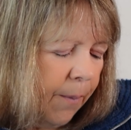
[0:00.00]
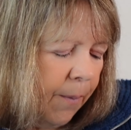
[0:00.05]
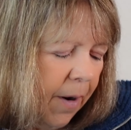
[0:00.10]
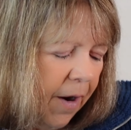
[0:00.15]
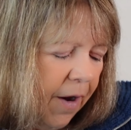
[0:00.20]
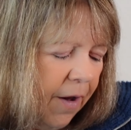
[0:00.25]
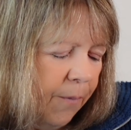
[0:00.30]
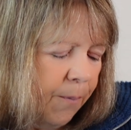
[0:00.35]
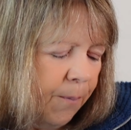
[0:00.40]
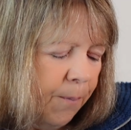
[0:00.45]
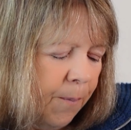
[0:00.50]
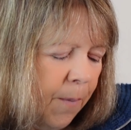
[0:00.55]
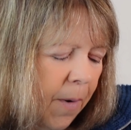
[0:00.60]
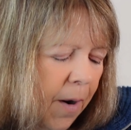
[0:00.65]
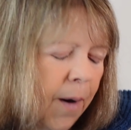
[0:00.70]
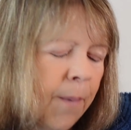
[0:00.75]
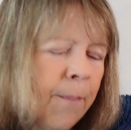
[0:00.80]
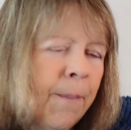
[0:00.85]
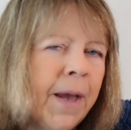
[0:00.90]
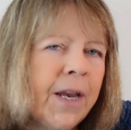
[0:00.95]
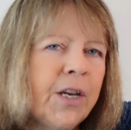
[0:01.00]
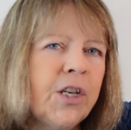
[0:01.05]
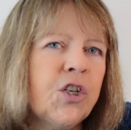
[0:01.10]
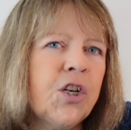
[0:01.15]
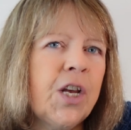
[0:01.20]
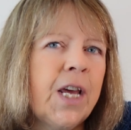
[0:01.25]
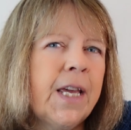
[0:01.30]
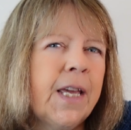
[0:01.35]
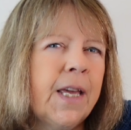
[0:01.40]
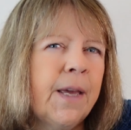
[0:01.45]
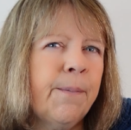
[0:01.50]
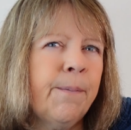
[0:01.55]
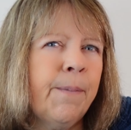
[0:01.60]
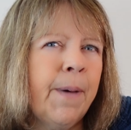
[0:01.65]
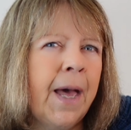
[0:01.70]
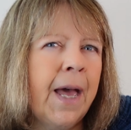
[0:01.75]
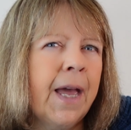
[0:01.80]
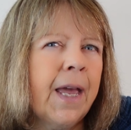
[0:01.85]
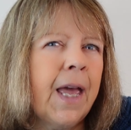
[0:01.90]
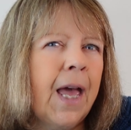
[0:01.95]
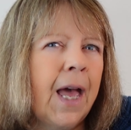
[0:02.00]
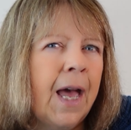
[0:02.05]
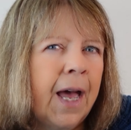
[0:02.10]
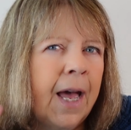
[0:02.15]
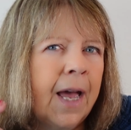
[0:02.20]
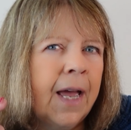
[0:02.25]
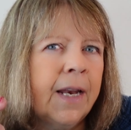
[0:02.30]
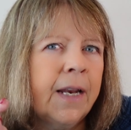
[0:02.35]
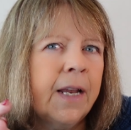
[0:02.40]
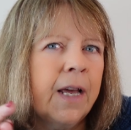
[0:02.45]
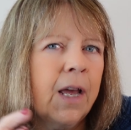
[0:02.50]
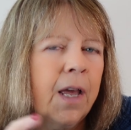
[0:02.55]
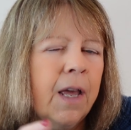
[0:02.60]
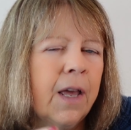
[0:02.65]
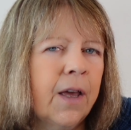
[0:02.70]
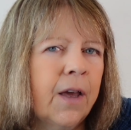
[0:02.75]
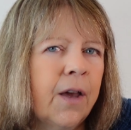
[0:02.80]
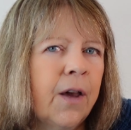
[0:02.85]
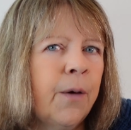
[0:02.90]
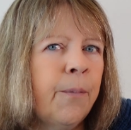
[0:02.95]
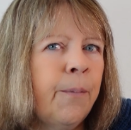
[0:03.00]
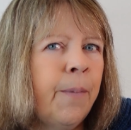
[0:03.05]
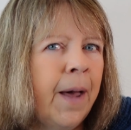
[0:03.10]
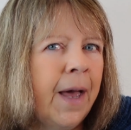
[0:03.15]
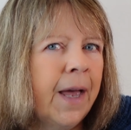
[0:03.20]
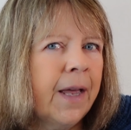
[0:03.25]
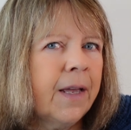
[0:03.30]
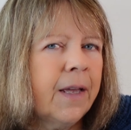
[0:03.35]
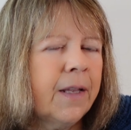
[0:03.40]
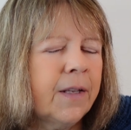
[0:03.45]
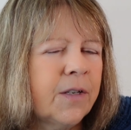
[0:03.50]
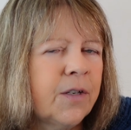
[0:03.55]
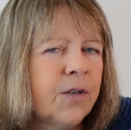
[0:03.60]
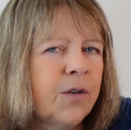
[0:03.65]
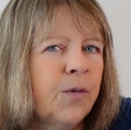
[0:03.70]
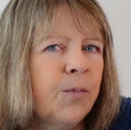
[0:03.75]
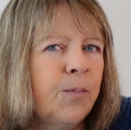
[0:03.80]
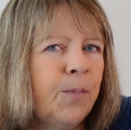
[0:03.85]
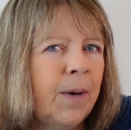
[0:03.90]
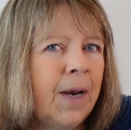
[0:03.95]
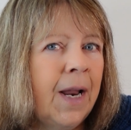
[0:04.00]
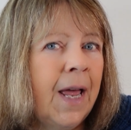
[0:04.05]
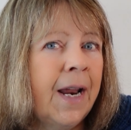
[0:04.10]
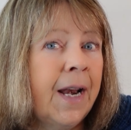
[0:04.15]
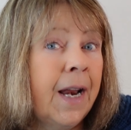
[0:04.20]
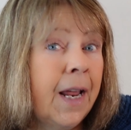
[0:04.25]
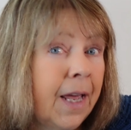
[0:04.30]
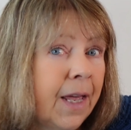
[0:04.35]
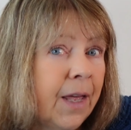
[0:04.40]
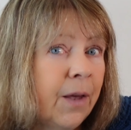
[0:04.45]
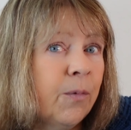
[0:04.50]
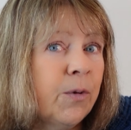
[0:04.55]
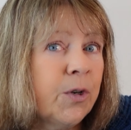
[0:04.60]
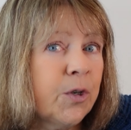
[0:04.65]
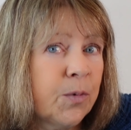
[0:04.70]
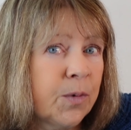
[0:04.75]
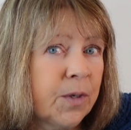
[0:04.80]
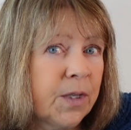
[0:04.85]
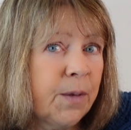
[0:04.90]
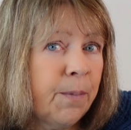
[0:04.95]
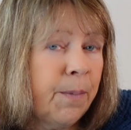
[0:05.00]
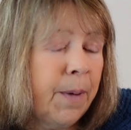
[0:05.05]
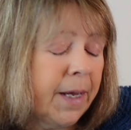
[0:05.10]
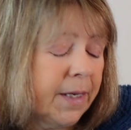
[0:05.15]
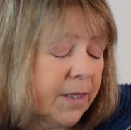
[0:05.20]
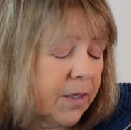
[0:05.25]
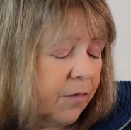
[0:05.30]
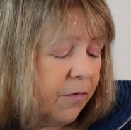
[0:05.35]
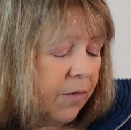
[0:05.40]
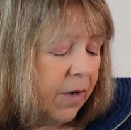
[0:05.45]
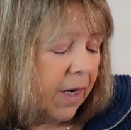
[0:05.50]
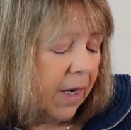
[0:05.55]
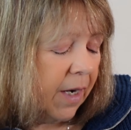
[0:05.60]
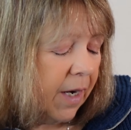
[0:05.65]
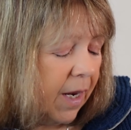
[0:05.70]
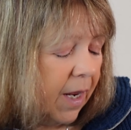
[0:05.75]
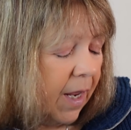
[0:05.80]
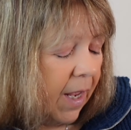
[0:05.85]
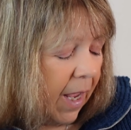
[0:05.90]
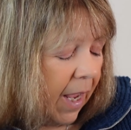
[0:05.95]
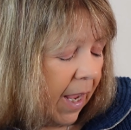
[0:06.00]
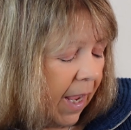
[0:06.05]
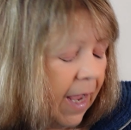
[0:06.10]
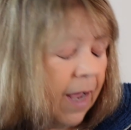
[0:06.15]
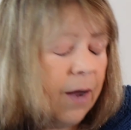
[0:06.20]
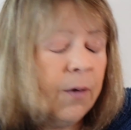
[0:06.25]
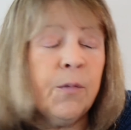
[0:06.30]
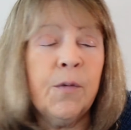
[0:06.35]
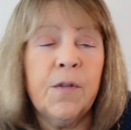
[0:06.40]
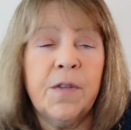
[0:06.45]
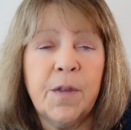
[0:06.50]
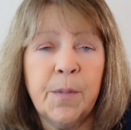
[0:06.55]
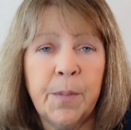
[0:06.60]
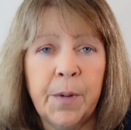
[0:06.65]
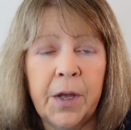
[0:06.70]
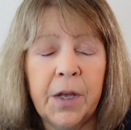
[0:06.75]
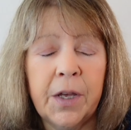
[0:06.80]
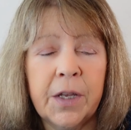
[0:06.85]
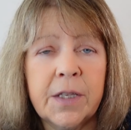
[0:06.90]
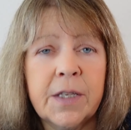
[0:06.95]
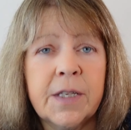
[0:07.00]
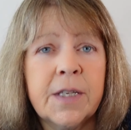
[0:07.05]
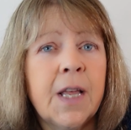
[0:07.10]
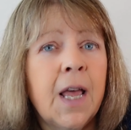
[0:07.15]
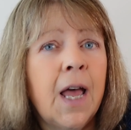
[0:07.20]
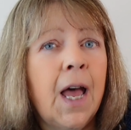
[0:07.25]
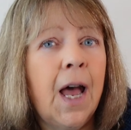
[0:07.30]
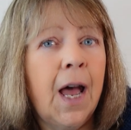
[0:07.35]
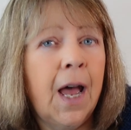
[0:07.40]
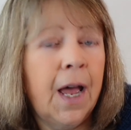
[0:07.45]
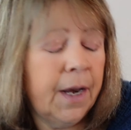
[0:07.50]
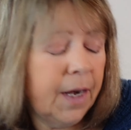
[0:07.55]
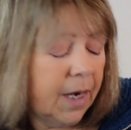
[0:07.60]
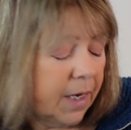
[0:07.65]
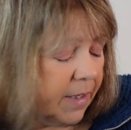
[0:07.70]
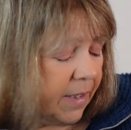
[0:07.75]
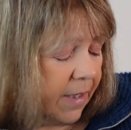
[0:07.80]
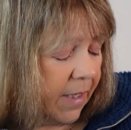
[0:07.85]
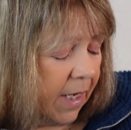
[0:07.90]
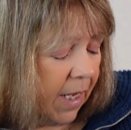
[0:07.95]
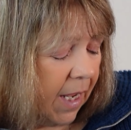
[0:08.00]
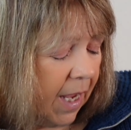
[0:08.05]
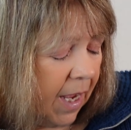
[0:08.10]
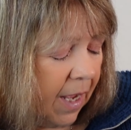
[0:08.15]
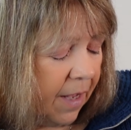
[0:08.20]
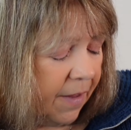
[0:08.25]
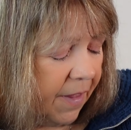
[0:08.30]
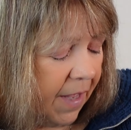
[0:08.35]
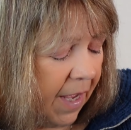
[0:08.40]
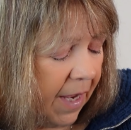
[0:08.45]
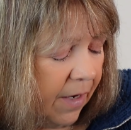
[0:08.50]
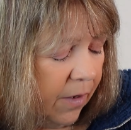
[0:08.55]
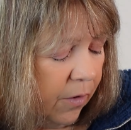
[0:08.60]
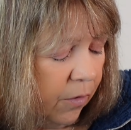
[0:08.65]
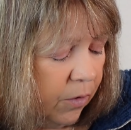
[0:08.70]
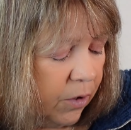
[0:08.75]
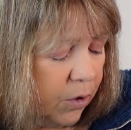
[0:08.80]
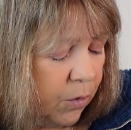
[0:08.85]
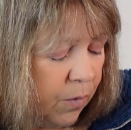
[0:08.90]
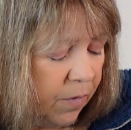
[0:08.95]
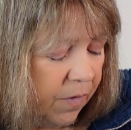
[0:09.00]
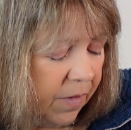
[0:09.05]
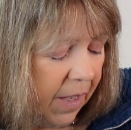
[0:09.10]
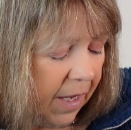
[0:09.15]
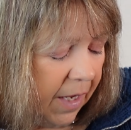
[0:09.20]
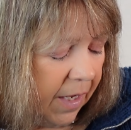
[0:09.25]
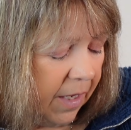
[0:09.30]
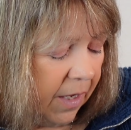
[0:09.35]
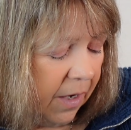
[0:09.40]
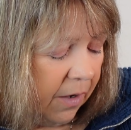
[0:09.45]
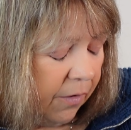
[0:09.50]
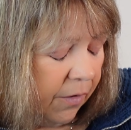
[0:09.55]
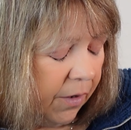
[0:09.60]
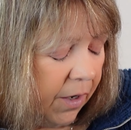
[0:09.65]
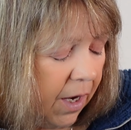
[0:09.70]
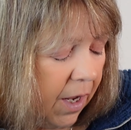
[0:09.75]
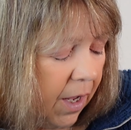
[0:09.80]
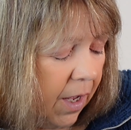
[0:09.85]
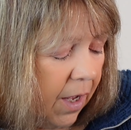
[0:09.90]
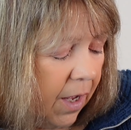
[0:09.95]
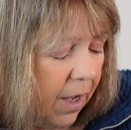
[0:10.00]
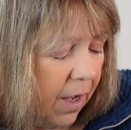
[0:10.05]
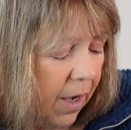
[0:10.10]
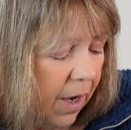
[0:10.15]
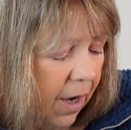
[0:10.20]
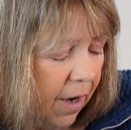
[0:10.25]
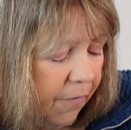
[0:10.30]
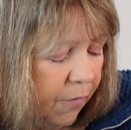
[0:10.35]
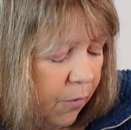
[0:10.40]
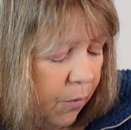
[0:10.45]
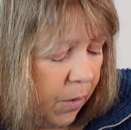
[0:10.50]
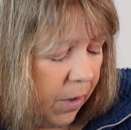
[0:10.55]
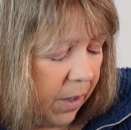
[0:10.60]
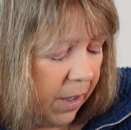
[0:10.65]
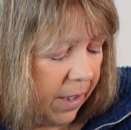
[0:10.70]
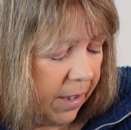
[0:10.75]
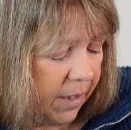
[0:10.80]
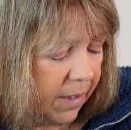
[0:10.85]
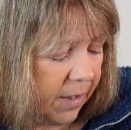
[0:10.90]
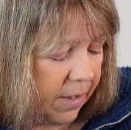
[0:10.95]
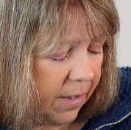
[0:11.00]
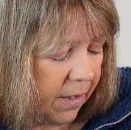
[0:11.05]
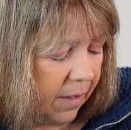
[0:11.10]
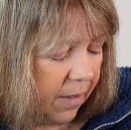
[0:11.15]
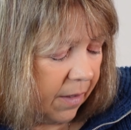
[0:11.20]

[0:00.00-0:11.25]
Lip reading: I may take it back and go back to plan A, which was the passerine hat with the birds, and see how that looks with that yarn. Otherwise,